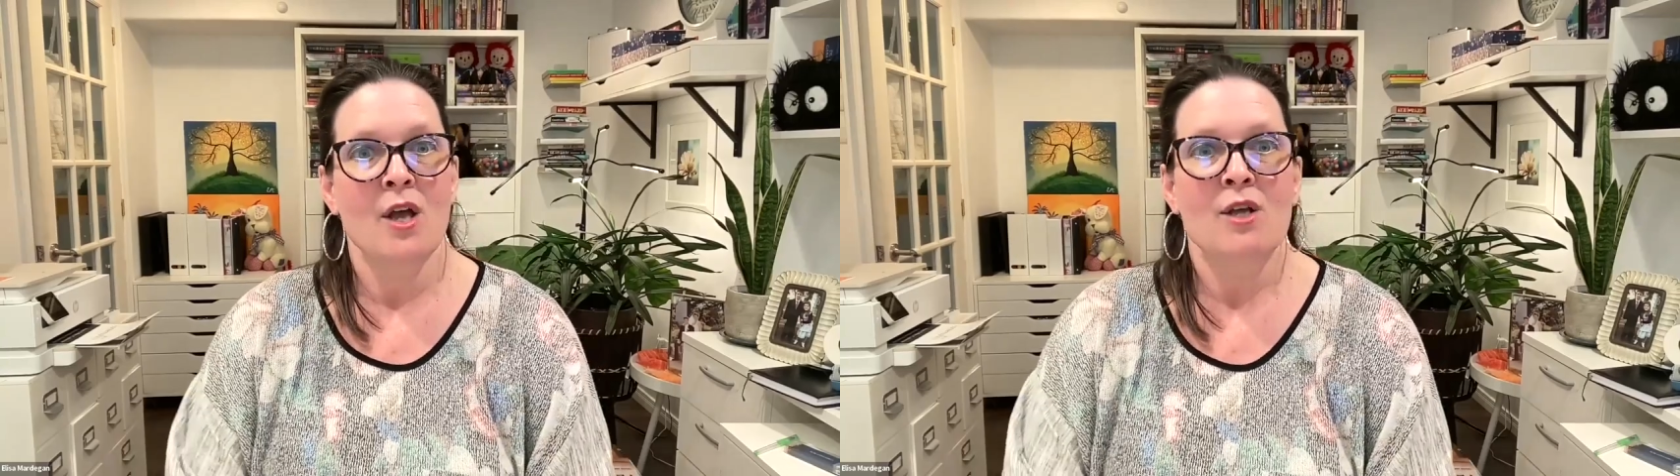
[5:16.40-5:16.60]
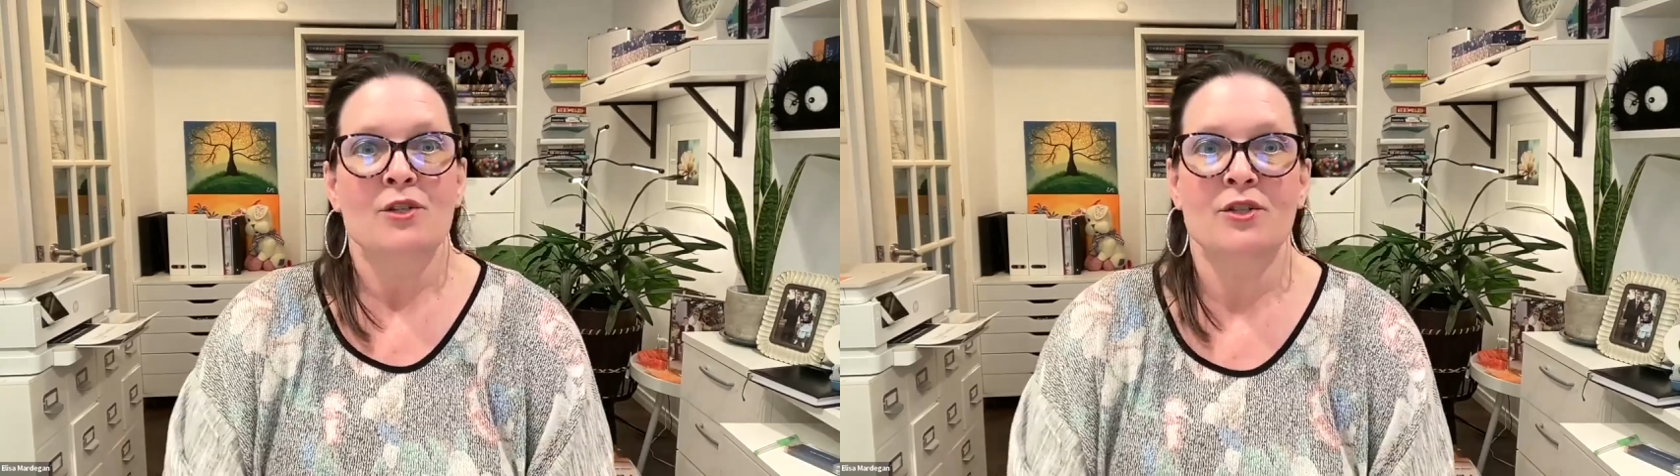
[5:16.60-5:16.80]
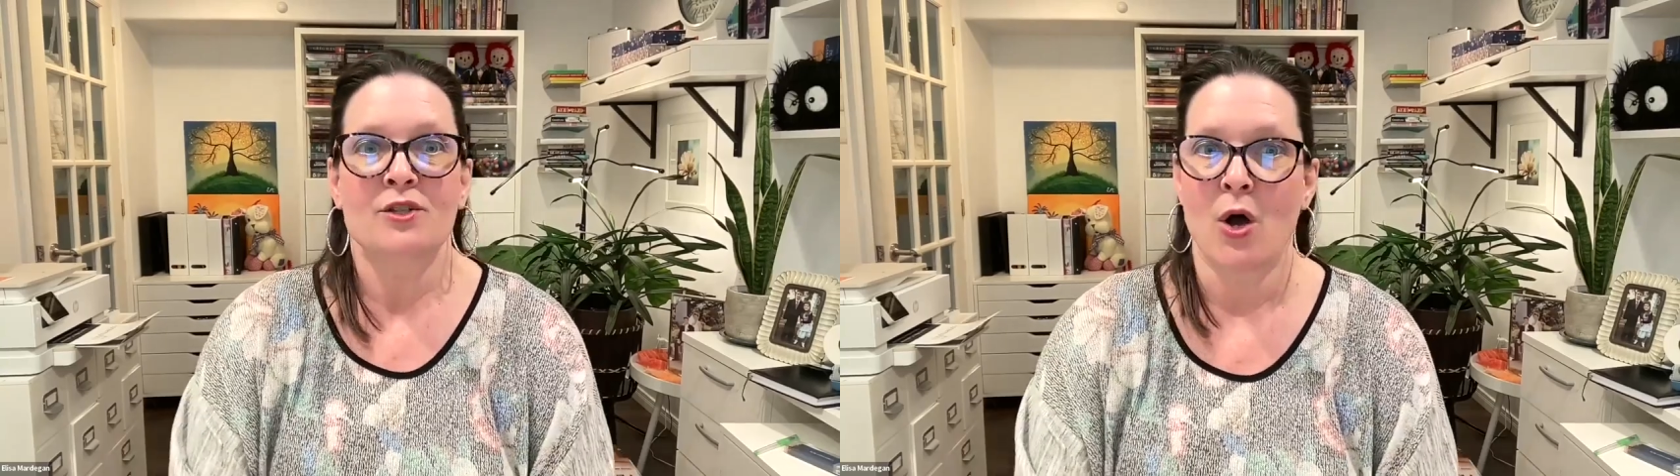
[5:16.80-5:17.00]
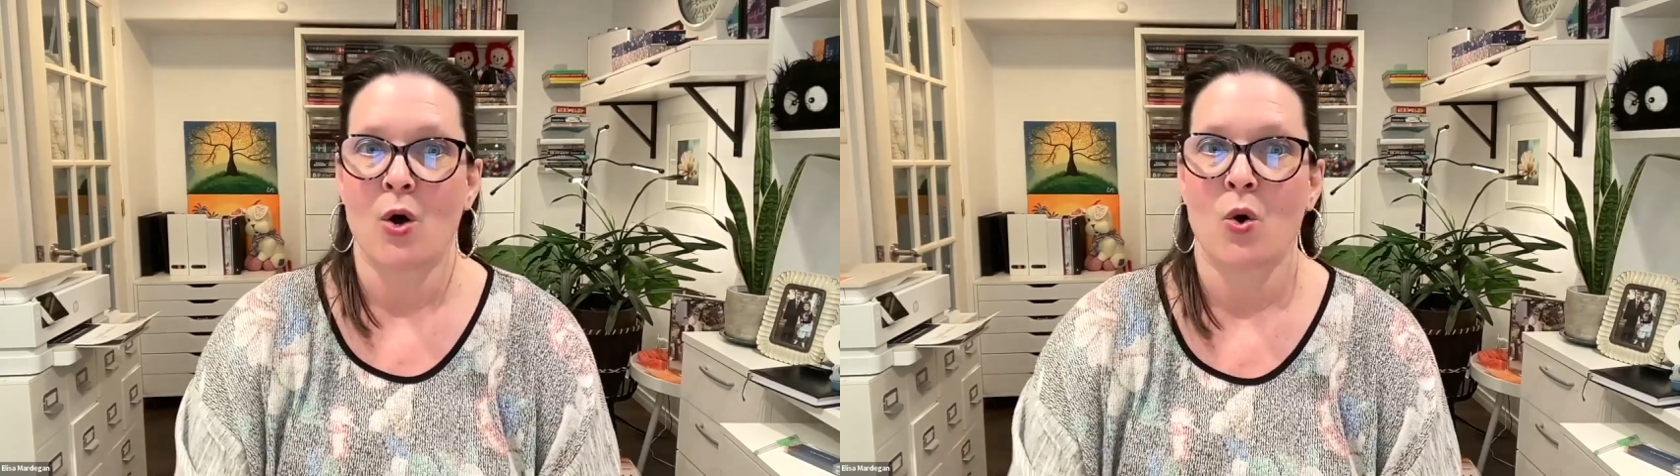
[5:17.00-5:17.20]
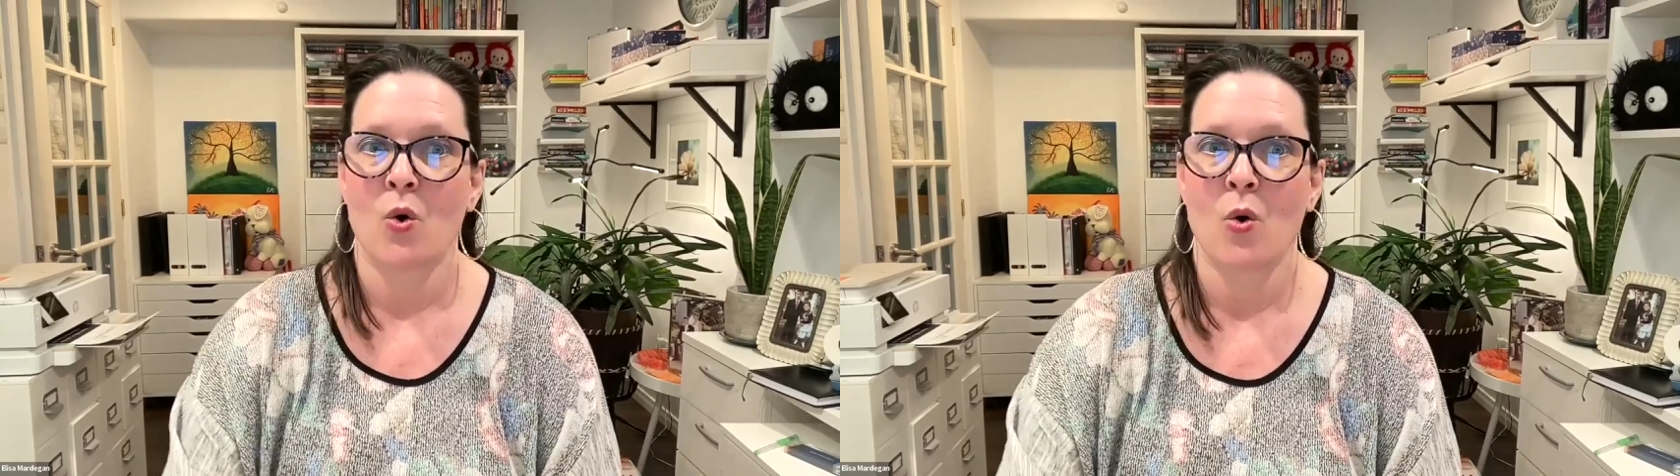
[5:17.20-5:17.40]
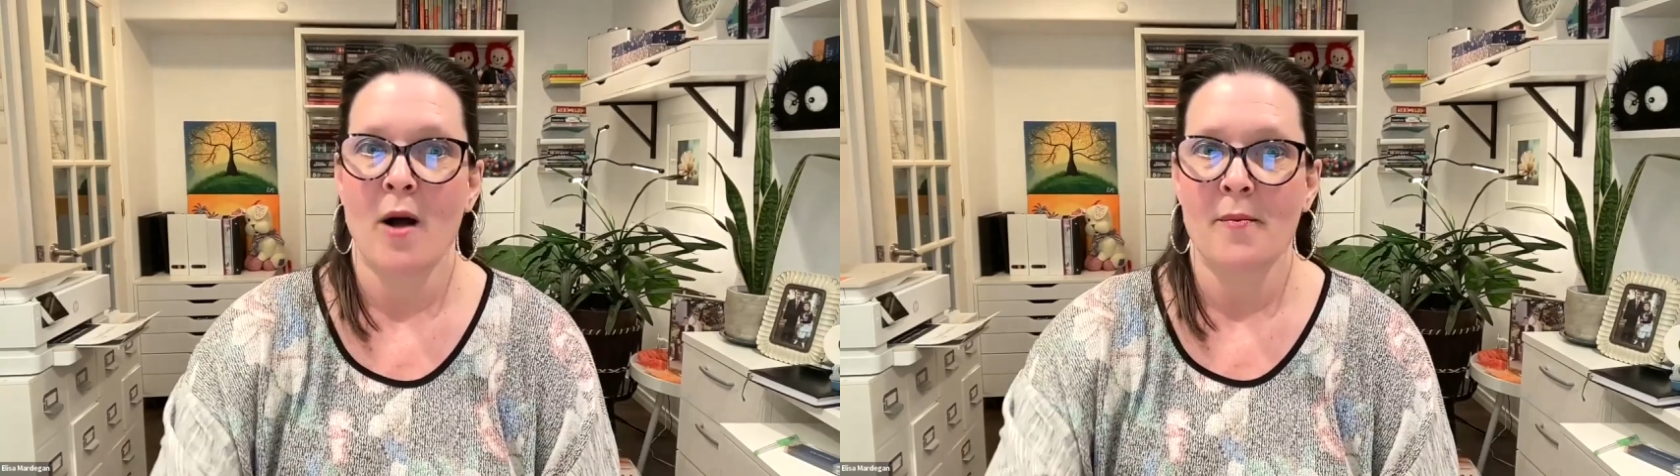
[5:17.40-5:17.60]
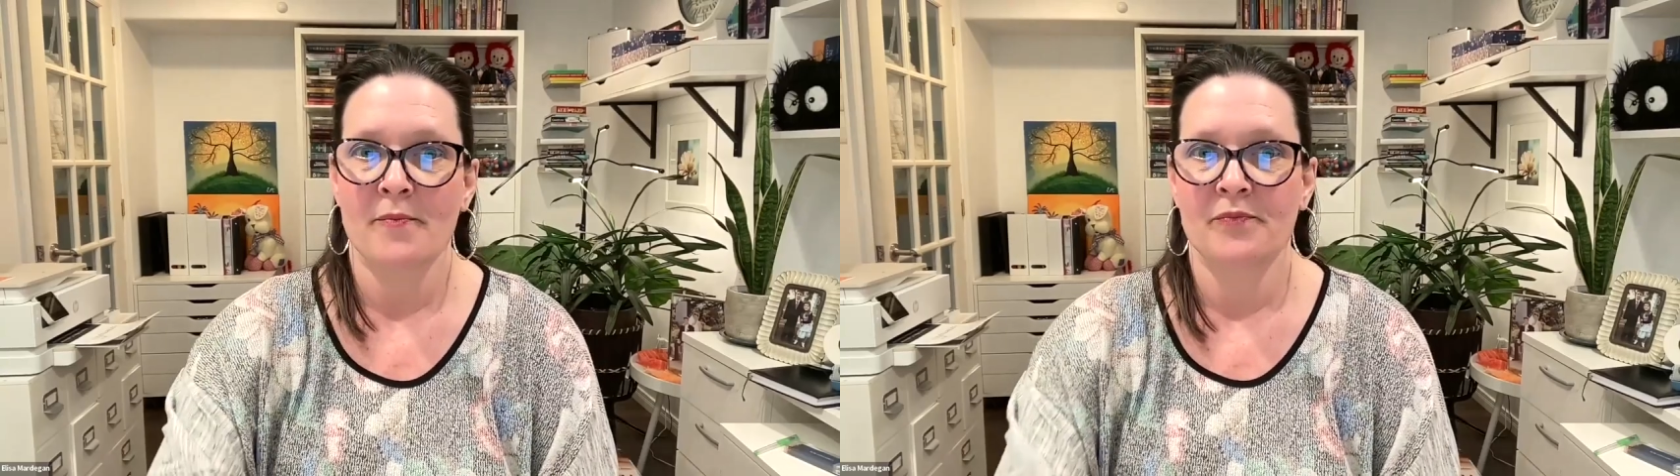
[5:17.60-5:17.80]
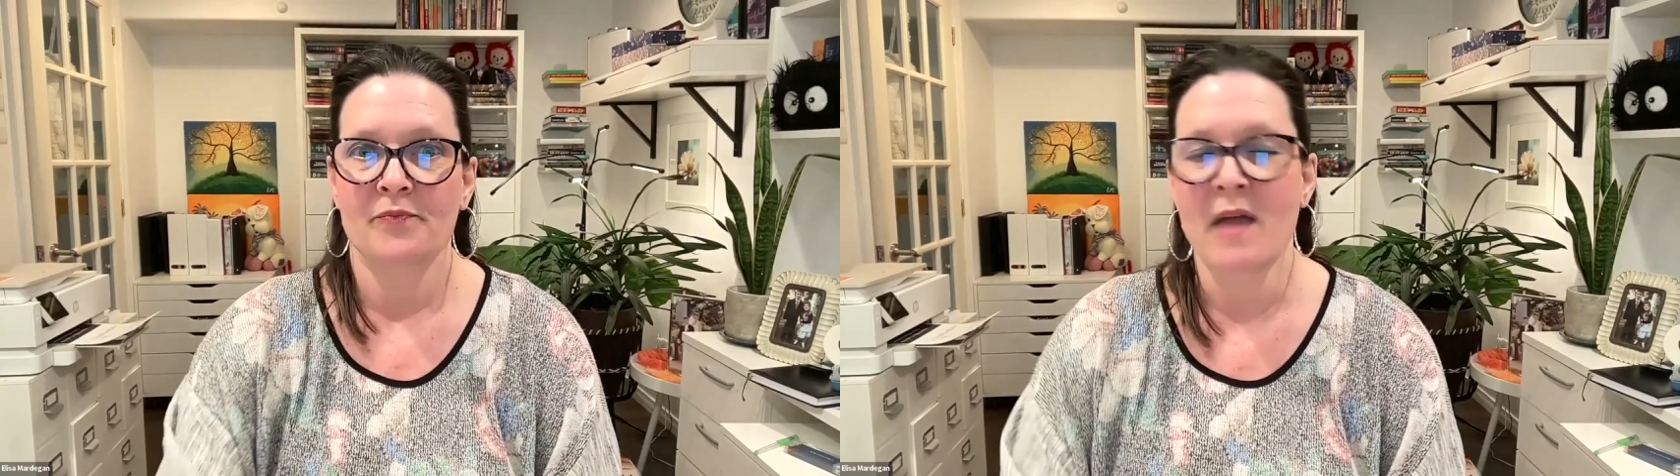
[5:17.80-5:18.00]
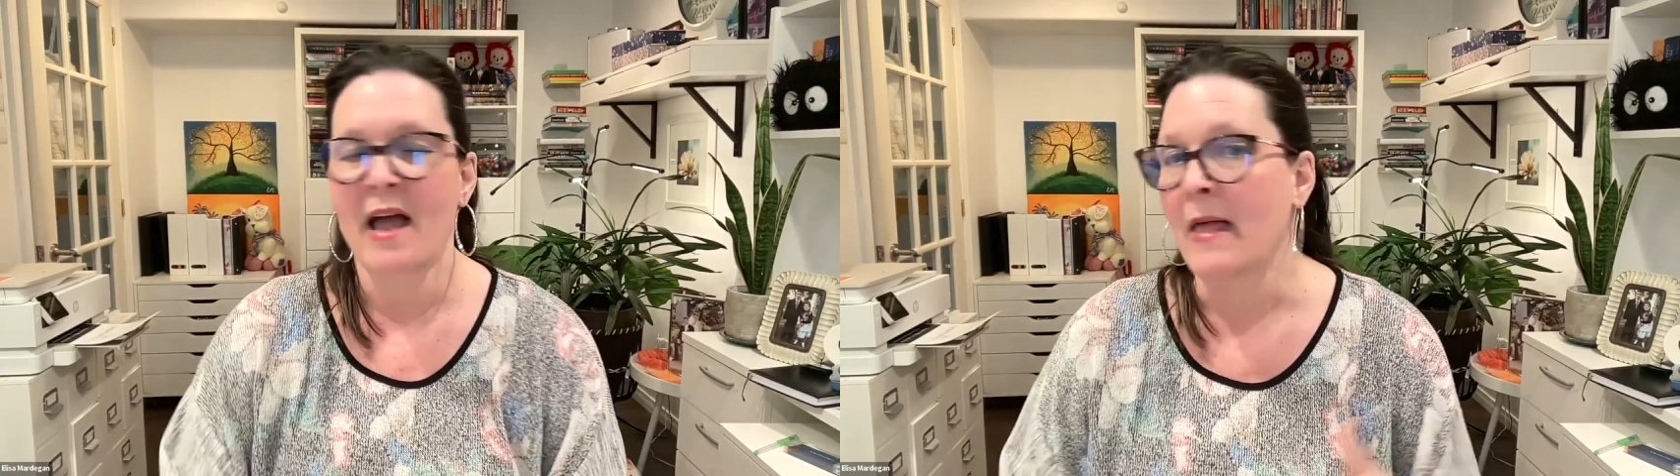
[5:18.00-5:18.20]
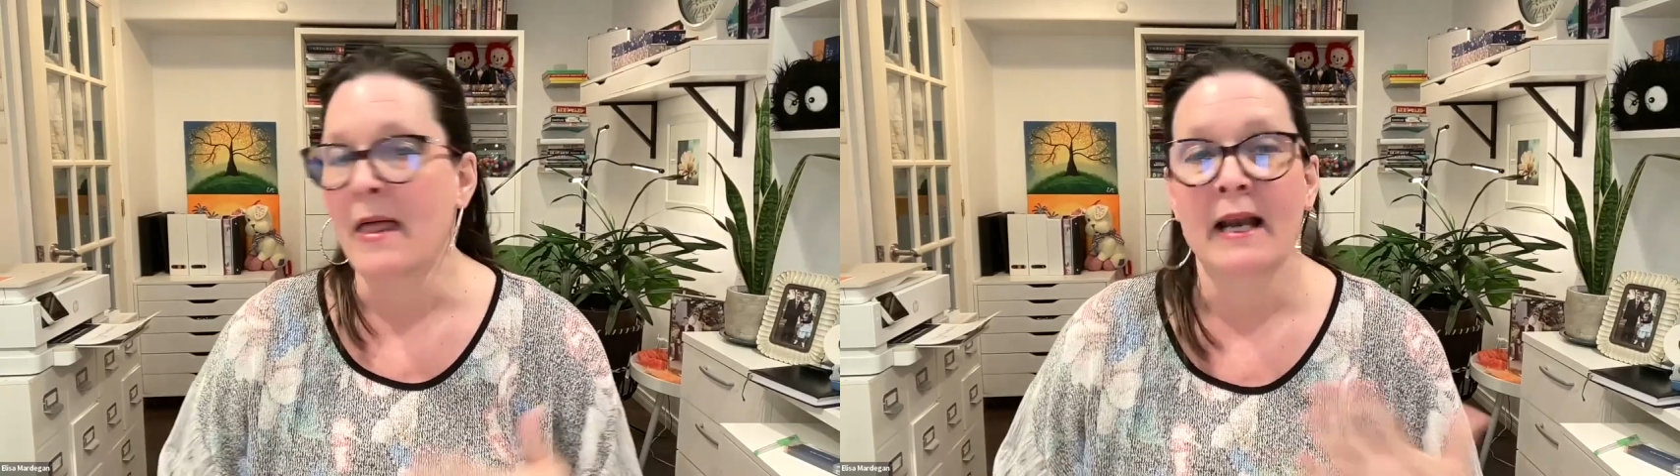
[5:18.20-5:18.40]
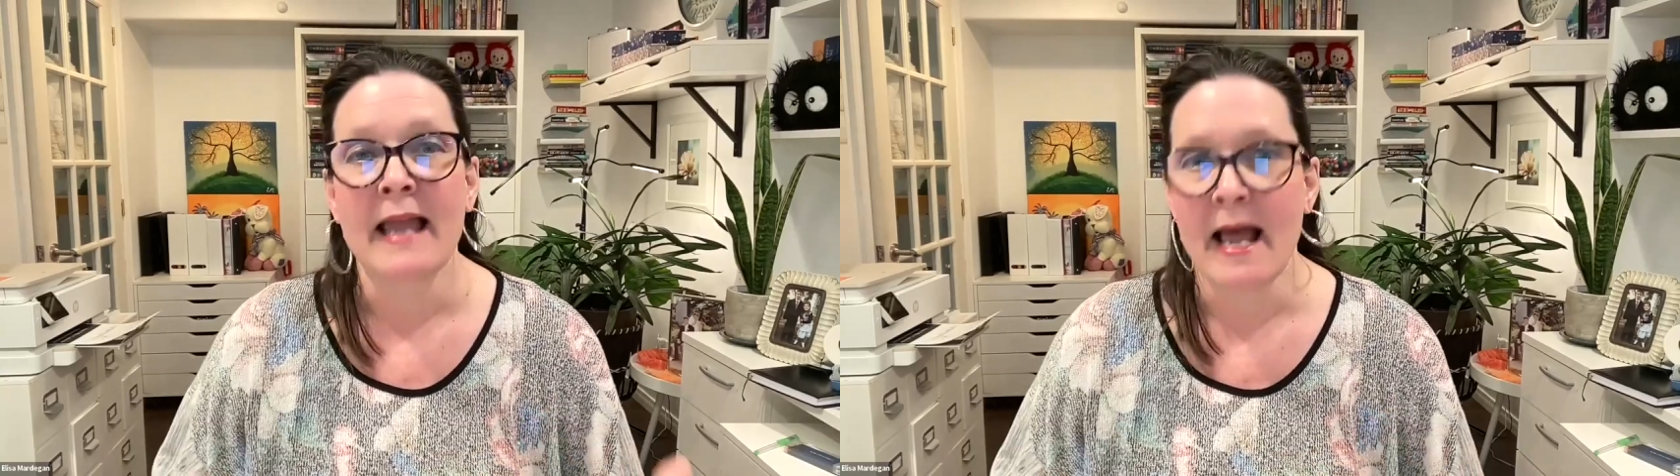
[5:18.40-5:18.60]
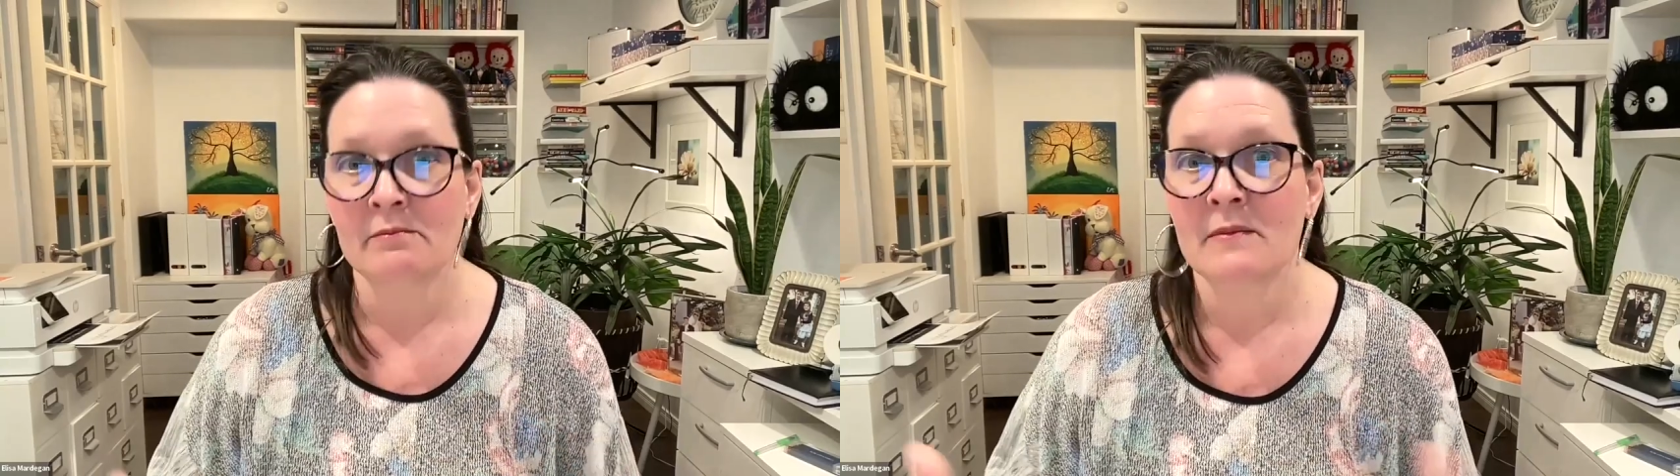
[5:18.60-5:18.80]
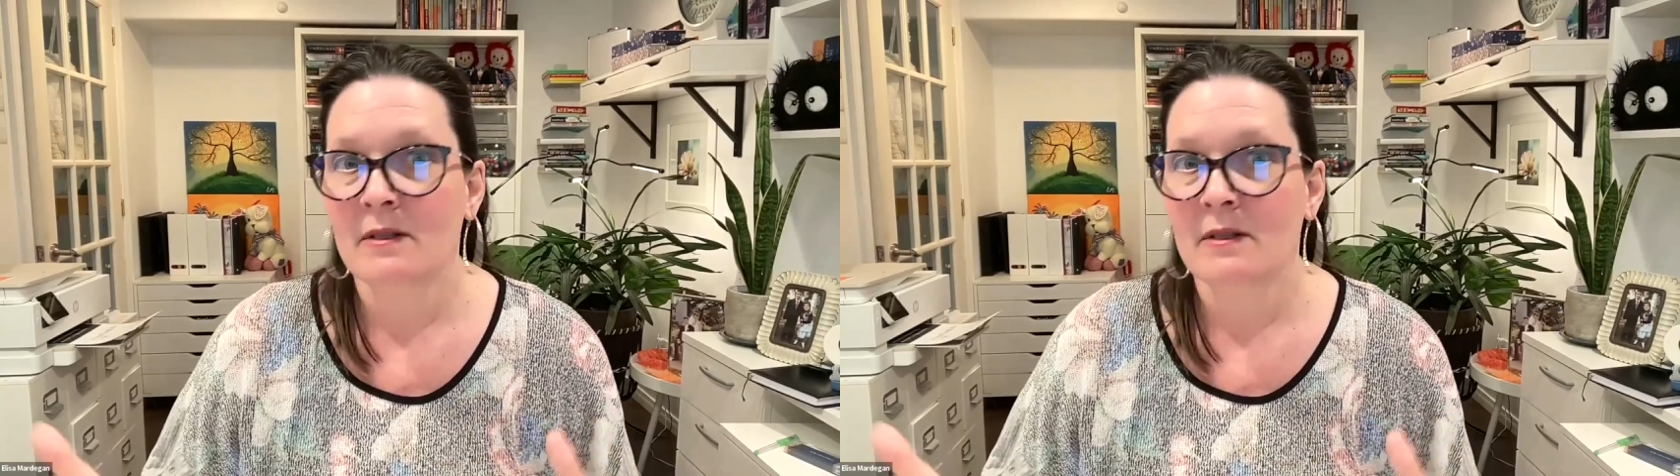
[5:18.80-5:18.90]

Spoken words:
So, and then again,